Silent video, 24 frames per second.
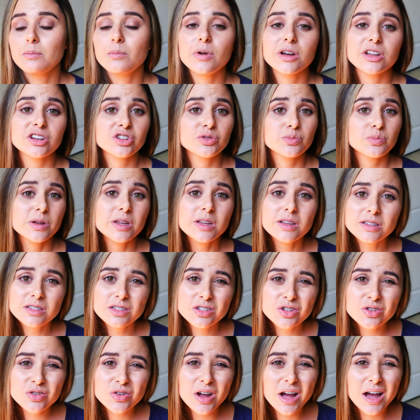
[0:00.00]
much
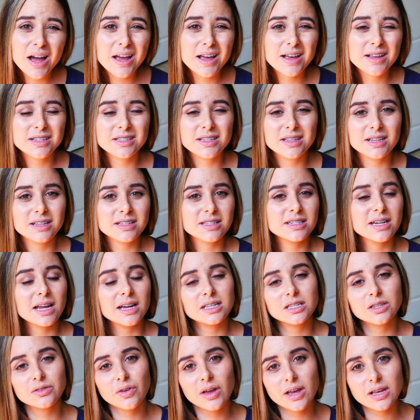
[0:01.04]
peace to you guys in this
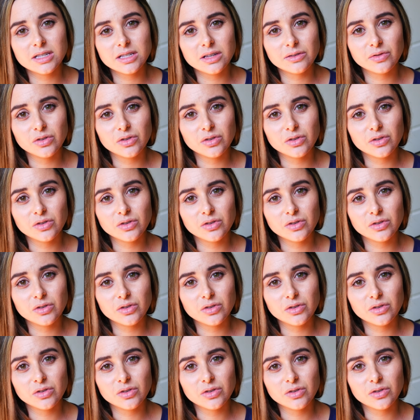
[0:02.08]
next phase